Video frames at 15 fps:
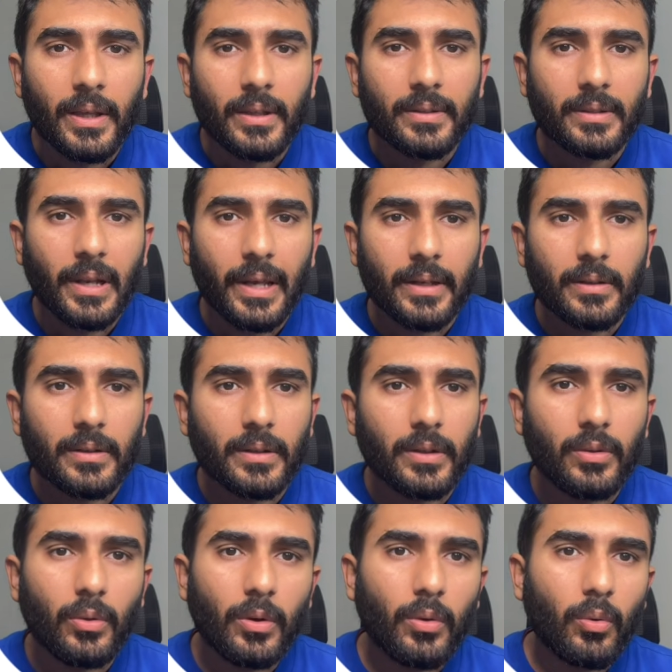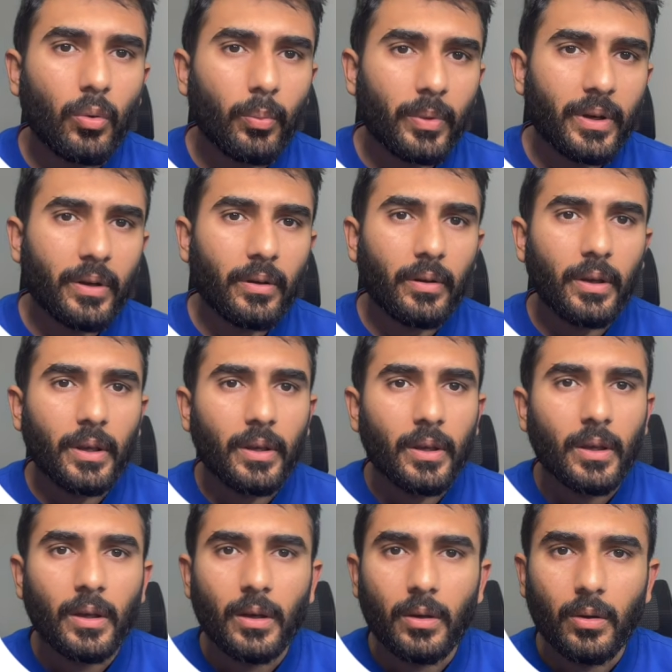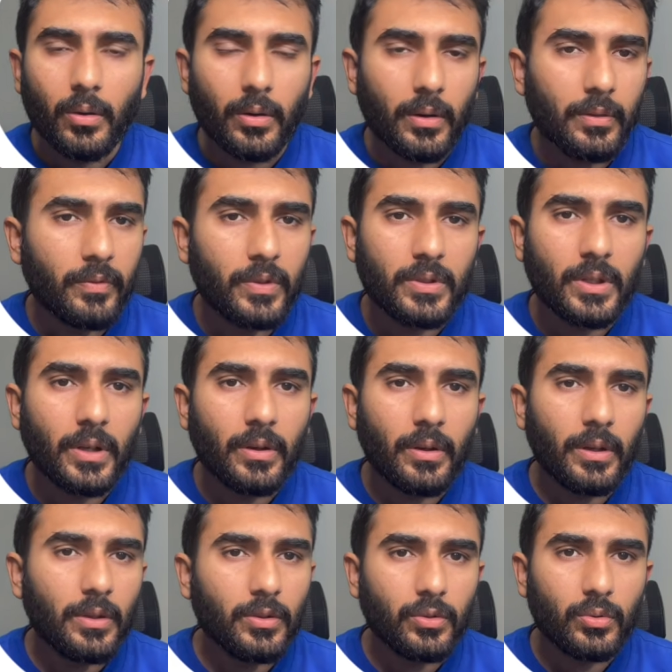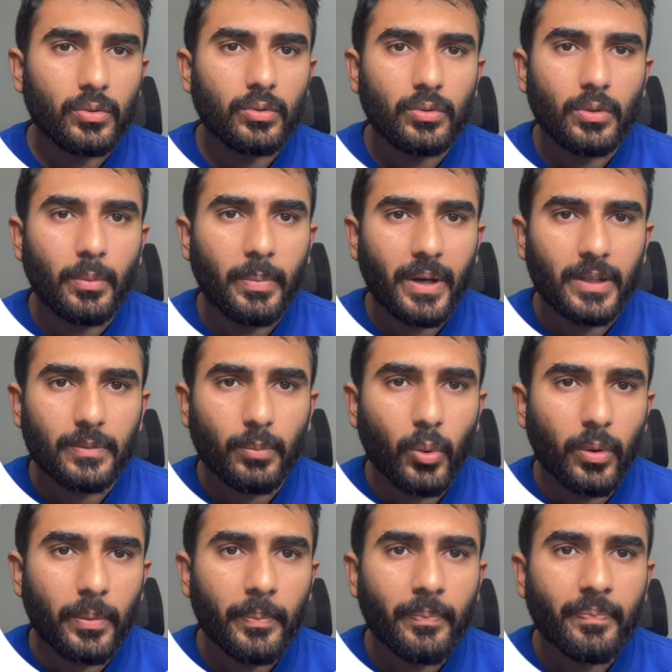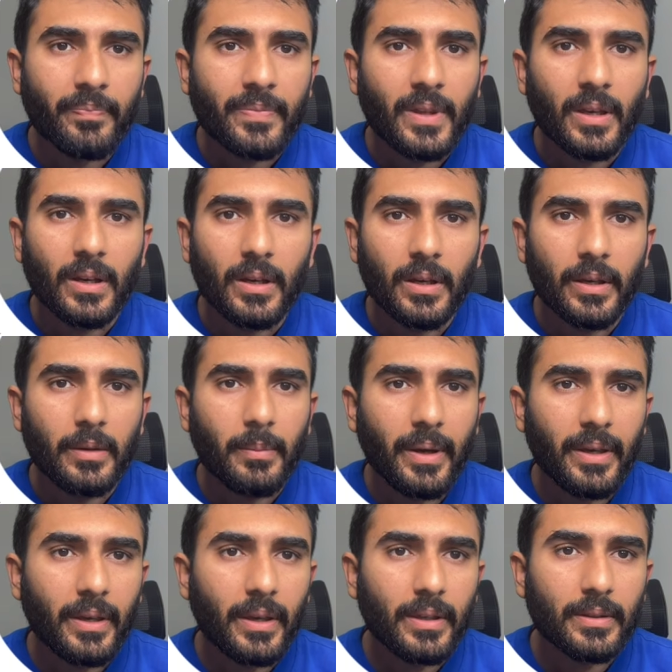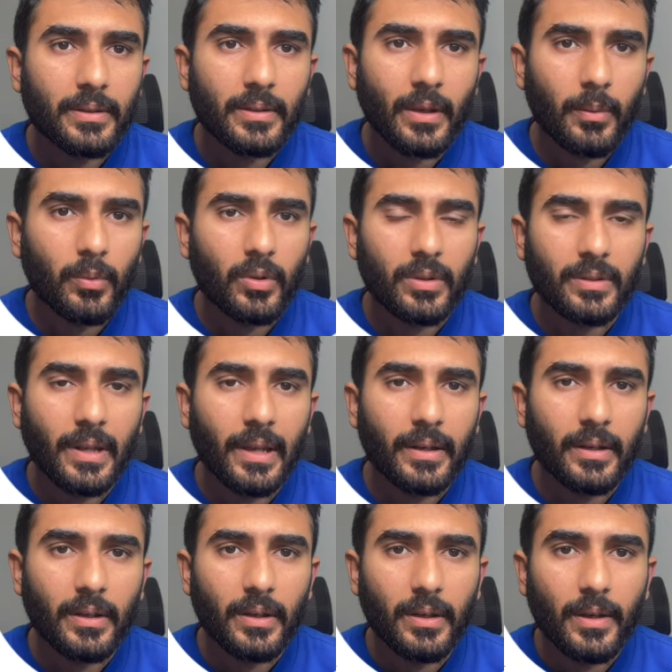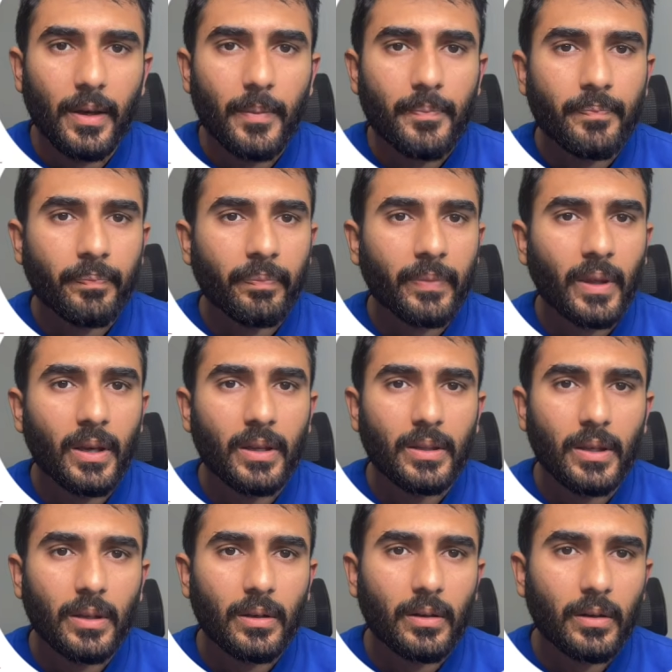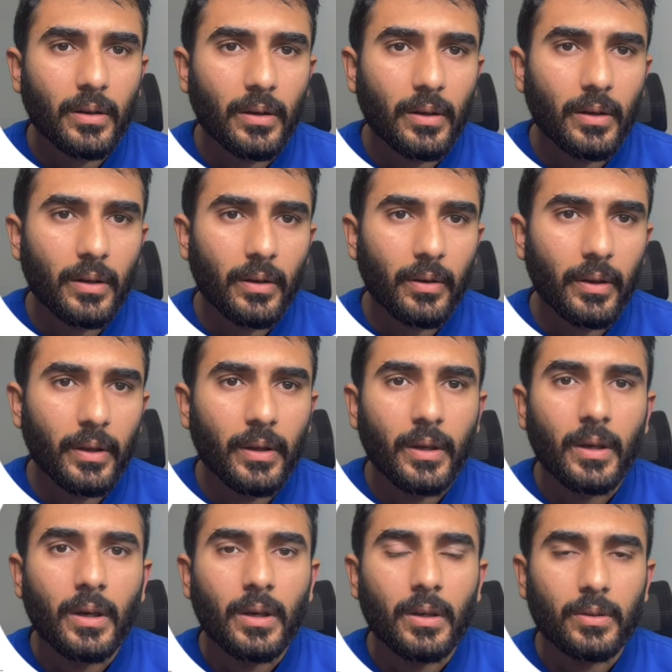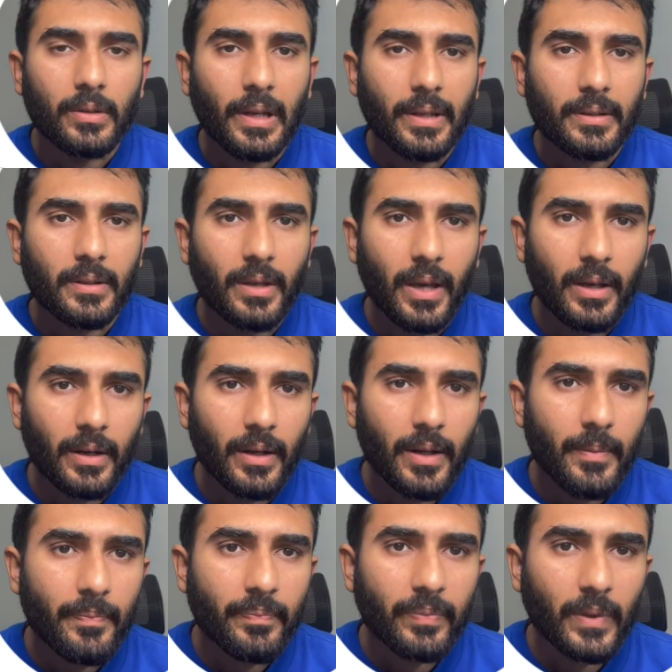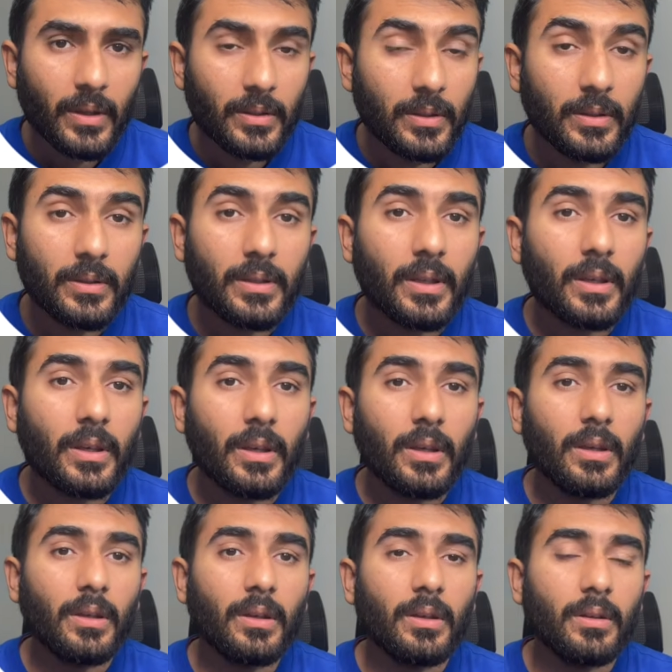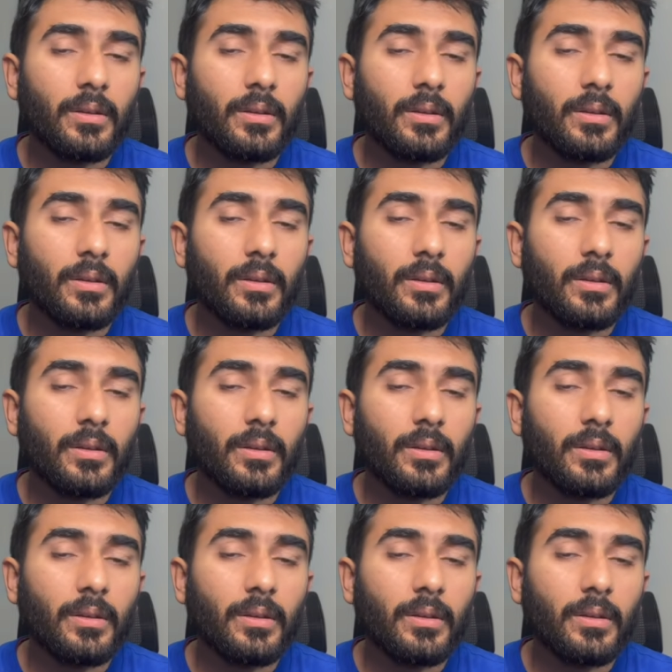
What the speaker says: Select your home country, or which country issued you the passport. In my case, I'm gonna select India, and then current country. Select Canada. This is the key